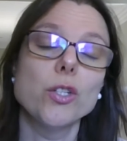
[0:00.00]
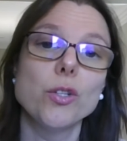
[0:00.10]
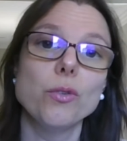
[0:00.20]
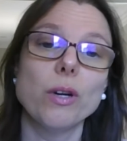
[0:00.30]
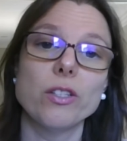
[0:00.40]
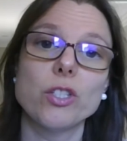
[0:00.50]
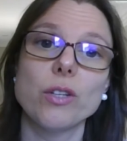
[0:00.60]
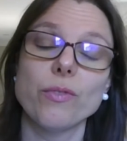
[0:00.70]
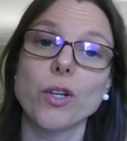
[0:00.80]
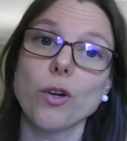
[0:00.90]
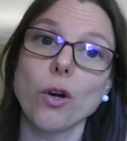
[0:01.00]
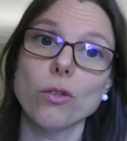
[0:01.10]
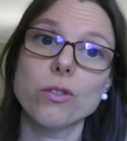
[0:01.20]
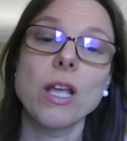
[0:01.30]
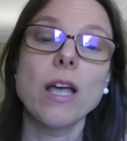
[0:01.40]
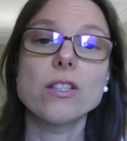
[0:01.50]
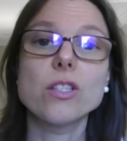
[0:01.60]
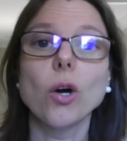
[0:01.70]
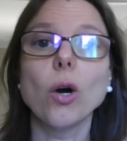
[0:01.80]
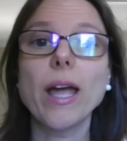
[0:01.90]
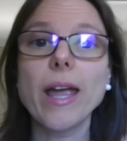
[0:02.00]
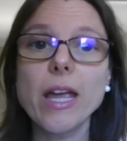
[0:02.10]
to achieve their goals so